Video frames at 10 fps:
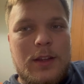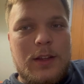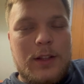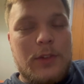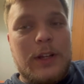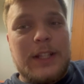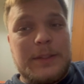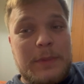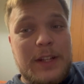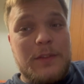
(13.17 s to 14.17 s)
Hello guys,
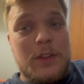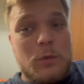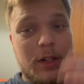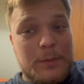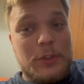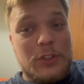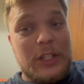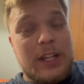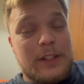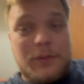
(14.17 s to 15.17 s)
I'm Eddie V. Welcome to the
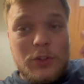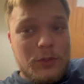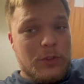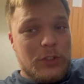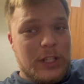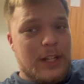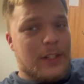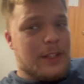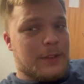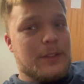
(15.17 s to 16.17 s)
channel. If you're new to the channel,
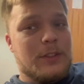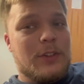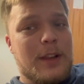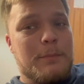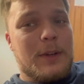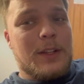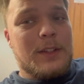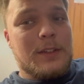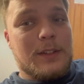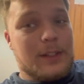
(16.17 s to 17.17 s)
hit the subscribe
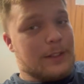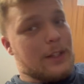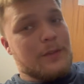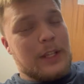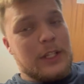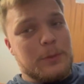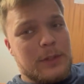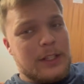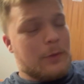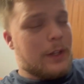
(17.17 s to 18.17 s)
button, click the notification
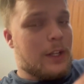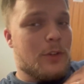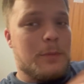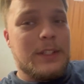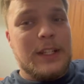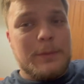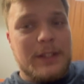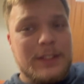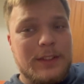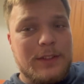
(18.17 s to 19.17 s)
bell, that way you don't miss any of my
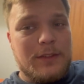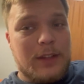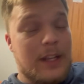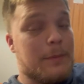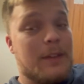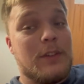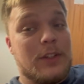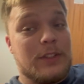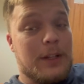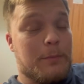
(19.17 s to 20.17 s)

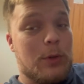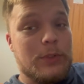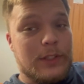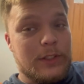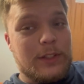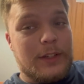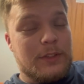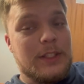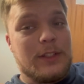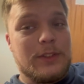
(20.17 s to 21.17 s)
videos that I post literally every
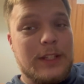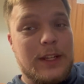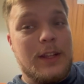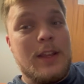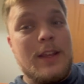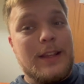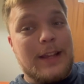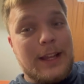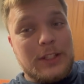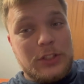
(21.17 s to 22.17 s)
single day.
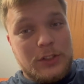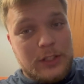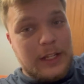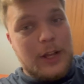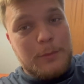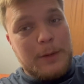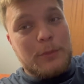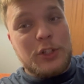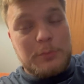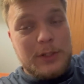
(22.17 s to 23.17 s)
Guys, check out my
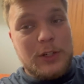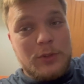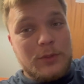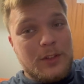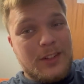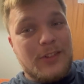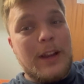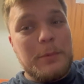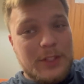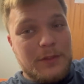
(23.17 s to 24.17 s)
merch below,
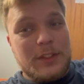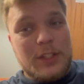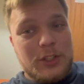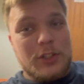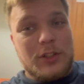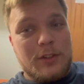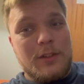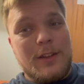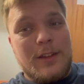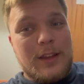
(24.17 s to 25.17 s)
grab yourself a t-shirt,
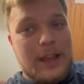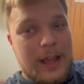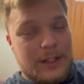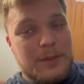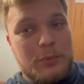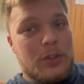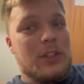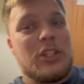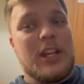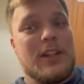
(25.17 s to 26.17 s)
and support the
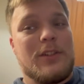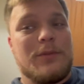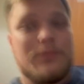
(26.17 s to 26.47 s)
channel.